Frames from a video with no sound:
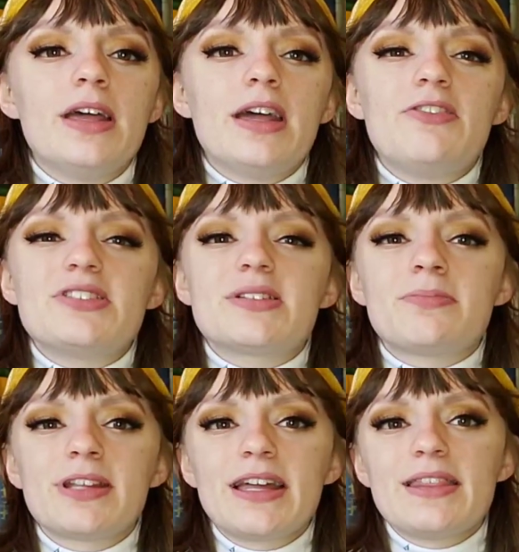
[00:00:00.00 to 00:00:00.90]
If it's a
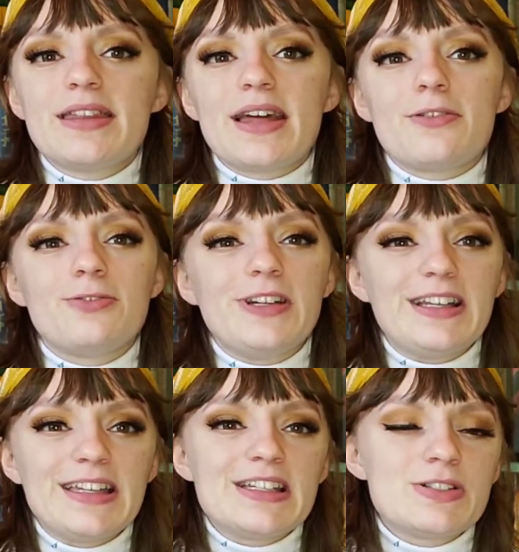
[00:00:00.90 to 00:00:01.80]
plant that I
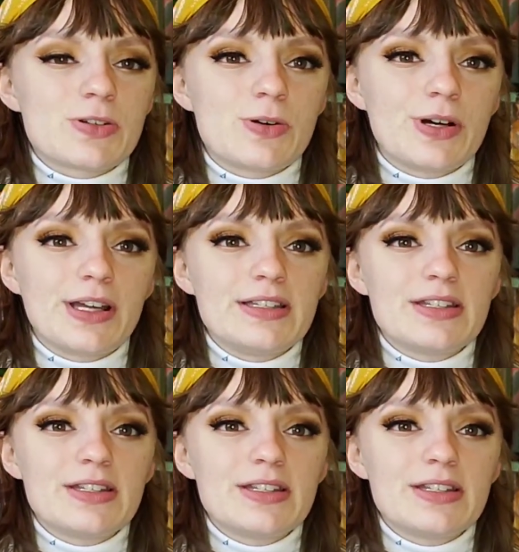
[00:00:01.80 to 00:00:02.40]
really enjoy